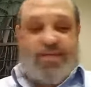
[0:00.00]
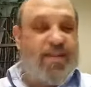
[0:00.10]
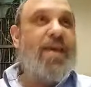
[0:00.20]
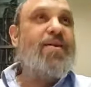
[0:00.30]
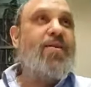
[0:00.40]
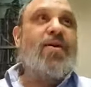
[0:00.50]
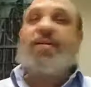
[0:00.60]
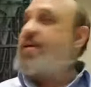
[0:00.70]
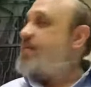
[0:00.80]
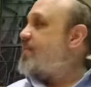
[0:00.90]
They call
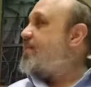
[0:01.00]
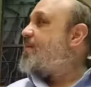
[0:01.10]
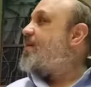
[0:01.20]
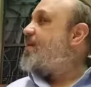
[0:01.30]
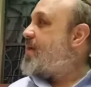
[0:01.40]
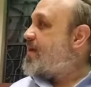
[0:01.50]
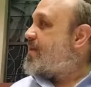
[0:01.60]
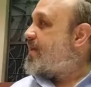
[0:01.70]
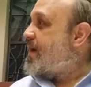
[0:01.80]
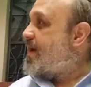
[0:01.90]
them
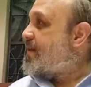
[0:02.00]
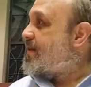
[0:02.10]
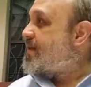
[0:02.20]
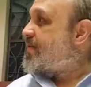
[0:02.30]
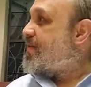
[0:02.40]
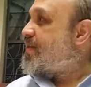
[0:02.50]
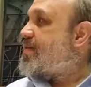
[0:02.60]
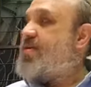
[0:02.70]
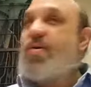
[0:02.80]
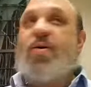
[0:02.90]
amazing God.
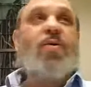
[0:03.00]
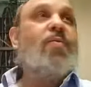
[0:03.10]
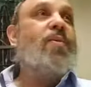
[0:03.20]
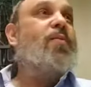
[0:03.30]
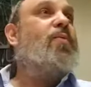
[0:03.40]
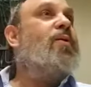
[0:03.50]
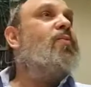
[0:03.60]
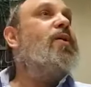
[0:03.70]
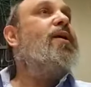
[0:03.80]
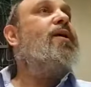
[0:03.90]
So
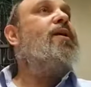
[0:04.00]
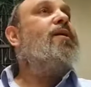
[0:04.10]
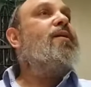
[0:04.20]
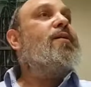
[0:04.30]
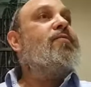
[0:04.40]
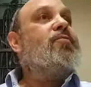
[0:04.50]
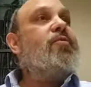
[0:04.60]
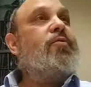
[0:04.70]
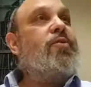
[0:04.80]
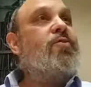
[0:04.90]
when we
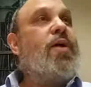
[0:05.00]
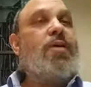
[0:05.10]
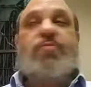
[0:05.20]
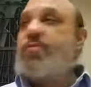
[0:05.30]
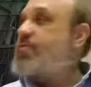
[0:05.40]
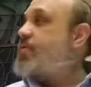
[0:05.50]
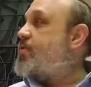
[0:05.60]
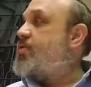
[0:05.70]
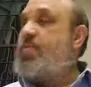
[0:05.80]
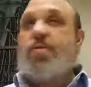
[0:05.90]
refer to God, we refer
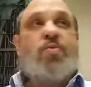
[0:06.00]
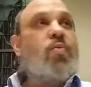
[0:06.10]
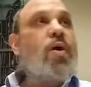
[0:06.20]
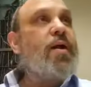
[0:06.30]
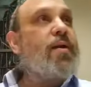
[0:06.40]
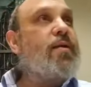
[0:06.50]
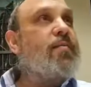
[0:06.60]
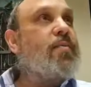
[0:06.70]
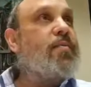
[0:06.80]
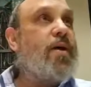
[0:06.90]
to Him as one,
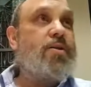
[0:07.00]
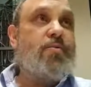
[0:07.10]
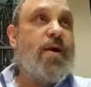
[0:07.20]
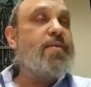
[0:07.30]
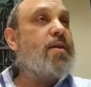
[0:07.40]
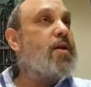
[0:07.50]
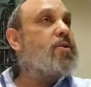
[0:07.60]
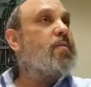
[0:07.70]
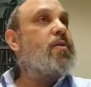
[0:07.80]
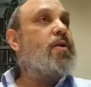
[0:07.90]
right? Shema Israel,
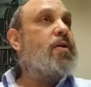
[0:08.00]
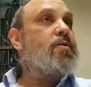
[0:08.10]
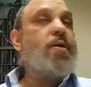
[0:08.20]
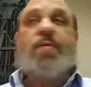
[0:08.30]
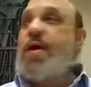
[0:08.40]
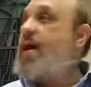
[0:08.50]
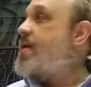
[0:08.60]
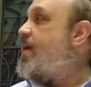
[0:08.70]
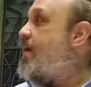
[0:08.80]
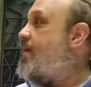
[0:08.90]
Hashem Elokeinu Hashem
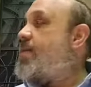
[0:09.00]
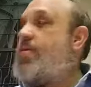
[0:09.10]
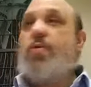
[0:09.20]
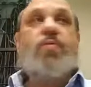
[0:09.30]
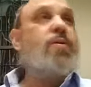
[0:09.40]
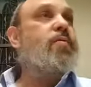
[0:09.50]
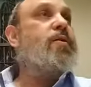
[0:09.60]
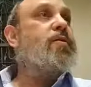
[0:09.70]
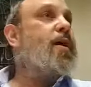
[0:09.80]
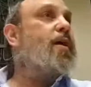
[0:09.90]
Echad. So we,
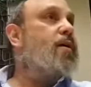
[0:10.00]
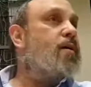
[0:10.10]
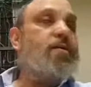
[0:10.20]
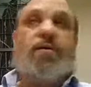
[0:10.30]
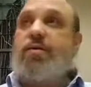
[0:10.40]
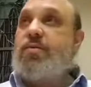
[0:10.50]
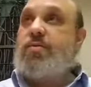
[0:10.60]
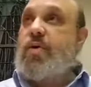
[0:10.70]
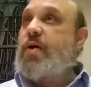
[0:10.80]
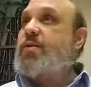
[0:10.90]
we saying uh, uh,
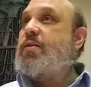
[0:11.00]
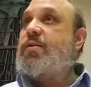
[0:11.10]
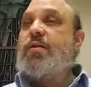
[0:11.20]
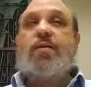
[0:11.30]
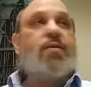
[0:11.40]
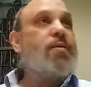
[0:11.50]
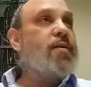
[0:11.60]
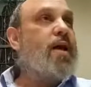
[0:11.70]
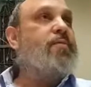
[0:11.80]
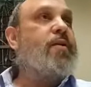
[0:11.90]
throughout the, the, the
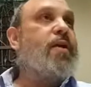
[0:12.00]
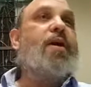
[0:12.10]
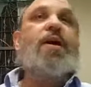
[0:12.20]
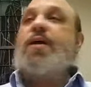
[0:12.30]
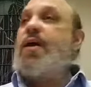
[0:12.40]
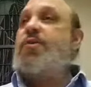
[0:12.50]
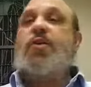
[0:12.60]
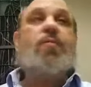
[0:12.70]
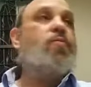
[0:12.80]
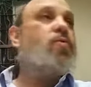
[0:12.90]
davening,
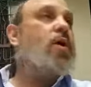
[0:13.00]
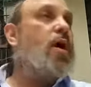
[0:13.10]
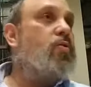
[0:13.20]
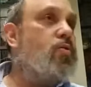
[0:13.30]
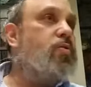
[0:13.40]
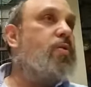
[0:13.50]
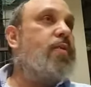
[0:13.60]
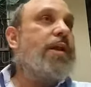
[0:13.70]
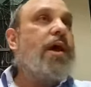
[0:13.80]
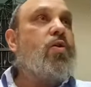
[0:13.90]
Hashem
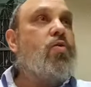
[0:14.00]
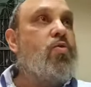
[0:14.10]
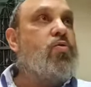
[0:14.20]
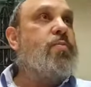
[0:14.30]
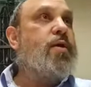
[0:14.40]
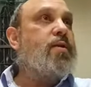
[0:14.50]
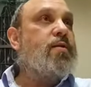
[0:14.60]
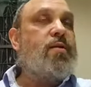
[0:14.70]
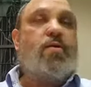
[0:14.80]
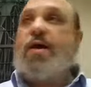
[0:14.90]
Chanun and Rachum, and
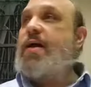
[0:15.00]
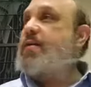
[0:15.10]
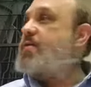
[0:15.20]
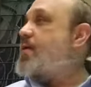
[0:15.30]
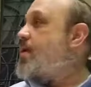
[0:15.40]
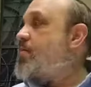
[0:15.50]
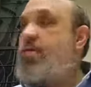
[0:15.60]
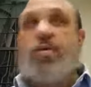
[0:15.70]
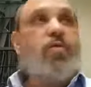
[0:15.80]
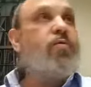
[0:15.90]
you know, God is
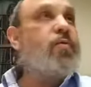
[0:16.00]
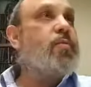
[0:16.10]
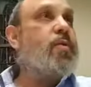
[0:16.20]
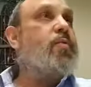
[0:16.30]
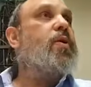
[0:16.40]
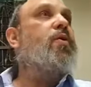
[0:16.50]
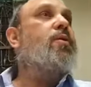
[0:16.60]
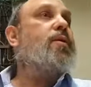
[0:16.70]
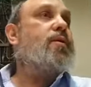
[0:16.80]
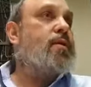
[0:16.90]
merciful. We, we
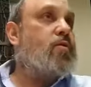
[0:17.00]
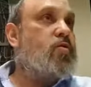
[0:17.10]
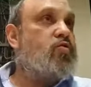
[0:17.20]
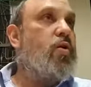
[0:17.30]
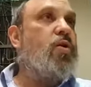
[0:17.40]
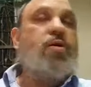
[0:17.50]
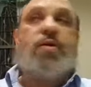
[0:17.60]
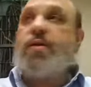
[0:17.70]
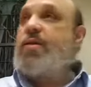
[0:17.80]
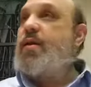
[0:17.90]
all, and, and,
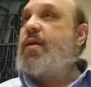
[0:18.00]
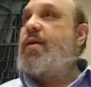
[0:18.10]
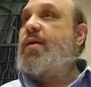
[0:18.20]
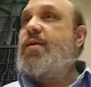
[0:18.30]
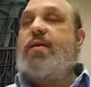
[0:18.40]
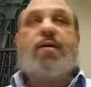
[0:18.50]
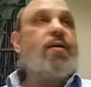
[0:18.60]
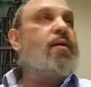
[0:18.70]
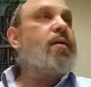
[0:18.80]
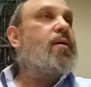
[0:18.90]
strong, and, and,
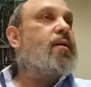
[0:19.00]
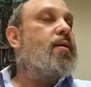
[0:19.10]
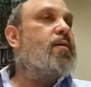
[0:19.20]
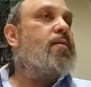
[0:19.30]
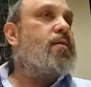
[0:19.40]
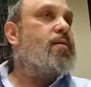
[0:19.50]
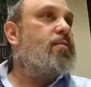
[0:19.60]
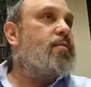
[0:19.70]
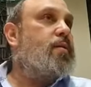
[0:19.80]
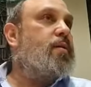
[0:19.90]
uh, uh,
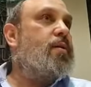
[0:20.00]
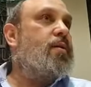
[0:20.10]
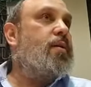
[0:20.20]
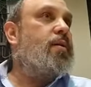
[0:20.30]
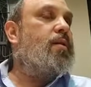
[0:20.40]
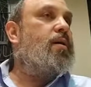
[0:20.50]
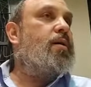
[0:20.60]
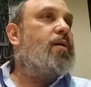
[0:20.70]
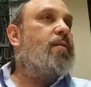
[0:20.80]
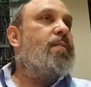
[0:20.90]
and,
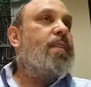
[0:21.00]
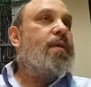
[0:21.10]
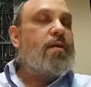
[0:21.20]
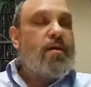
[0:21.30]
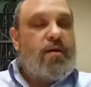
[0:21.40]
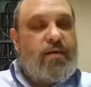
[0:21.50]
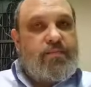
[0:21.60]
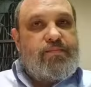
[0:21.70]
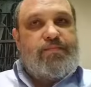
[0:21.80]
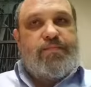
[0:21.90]
uh,
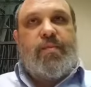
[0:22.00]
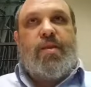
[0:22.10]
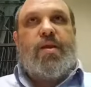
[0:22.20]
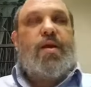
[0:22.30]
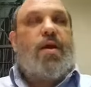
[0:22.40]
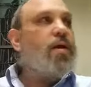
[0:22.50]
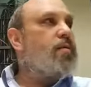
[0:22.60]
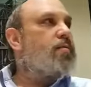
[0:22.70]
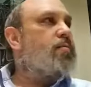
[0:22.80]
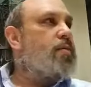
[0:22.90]
um, uh,
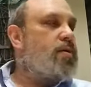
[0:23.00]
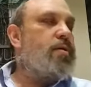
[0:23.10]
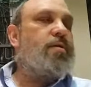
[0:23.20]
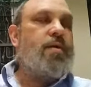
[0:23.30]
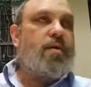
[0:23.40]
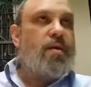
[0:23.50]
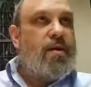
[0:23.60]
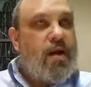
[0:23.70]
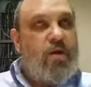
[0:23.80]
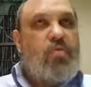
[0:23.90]
and,
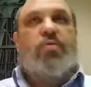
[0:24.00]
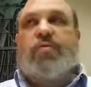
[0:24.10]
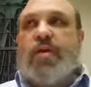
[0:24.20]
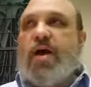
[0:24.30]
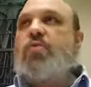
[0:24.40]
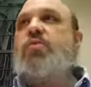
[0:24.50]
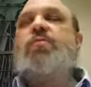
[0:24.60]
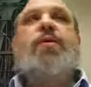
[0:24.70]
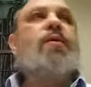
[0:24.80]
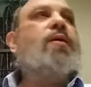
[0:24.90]
and Chanun
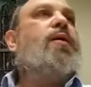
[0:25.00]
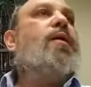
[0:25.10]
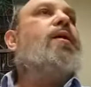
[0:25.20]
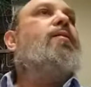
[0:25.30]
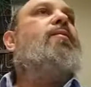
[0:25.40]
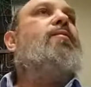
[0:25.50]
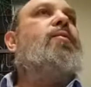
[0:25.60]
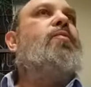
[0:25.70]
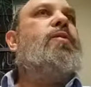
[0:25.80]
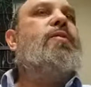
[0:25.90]
Verachum, and
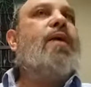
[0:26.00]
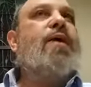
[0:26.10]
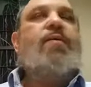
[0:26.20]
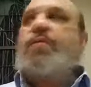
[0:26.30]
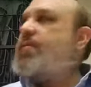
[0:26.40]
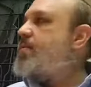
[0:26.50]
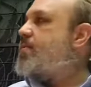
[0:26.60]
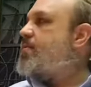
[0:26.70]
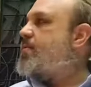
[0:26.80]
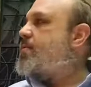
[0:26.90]
we, we saying,
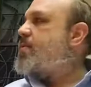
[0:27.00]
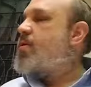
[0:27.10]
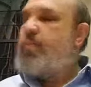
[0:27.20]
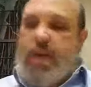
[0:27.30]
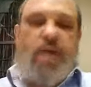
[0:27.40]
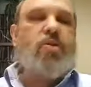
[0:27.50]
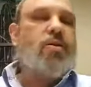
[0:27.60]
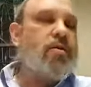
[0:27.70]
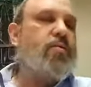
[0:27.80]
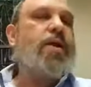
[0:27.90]
compassionate.
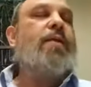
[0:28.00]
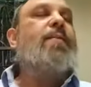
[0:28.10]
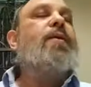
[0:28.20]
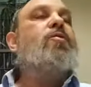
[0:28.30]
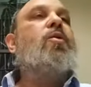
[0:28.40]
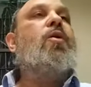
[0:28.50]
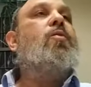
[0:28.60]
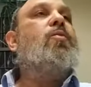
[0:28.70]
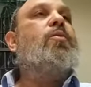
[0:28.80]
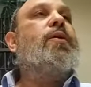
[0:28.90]
compassionate, right.
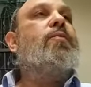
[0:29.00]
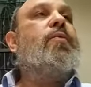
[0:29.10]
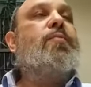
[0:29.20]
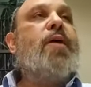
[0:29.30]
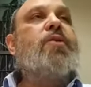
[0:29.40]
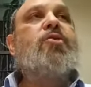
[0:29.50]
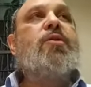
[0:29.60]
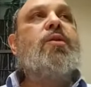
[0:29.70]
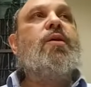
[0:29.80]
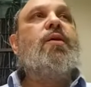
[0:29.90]
So we, we
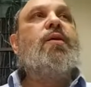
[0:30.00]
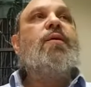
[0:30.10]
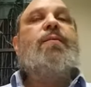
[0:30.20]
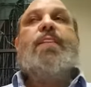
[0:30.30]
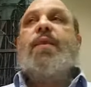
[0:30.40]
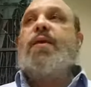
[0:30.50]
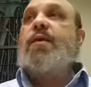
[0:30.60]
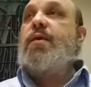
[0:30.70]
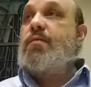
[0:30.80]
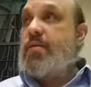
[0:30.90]
mentioning,
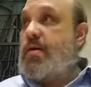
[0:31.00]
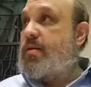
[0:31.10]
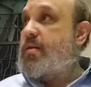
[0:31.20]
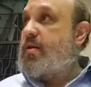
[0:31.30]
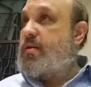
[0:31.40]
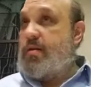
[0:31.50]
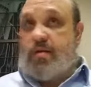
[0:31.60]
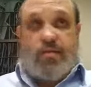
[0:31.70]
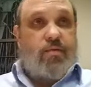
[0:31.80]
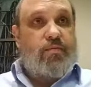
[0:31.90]
uh, the, the,
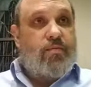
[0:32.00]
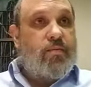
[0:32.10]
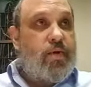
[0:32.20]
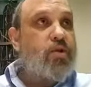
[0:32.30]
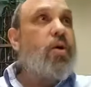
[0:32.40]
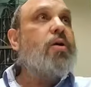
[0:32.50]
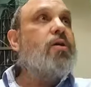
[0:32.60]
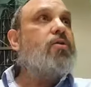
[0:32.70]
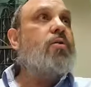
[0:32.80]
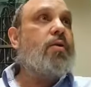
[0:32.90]
the, we're
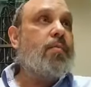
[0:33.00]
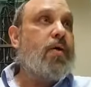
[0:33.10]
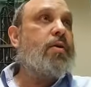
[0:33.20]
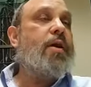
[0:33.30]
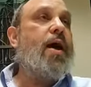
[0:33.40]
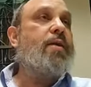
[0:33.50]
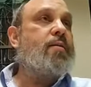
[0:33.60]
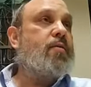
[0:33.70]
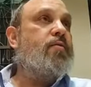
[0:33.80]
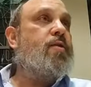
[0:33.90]
talking to, about God
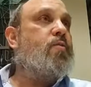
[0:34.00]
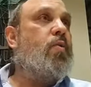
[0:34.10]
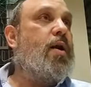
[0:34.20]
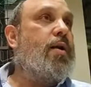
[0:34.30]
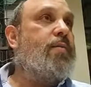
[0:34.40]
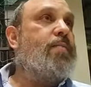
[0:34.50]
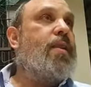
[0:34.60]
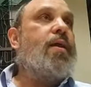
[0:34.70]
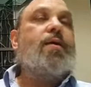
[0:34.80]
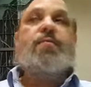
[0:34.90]
as if he's one.
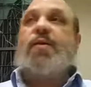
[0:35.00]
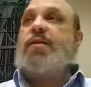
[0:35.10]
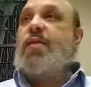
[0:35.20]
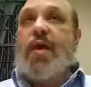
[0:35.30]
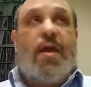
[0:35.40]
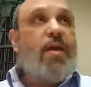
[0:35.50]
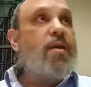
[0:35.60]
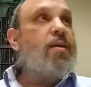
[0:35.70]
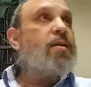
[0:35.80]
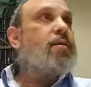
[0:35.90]
But they,